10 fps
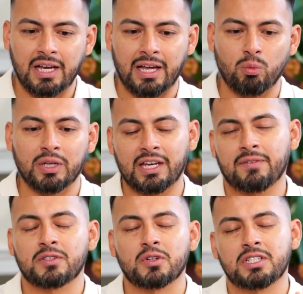and we
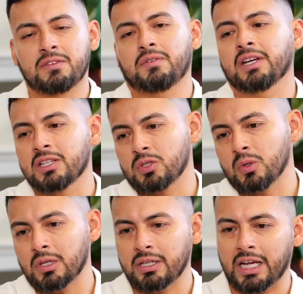give a certificate
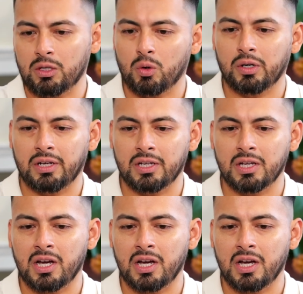to the landlord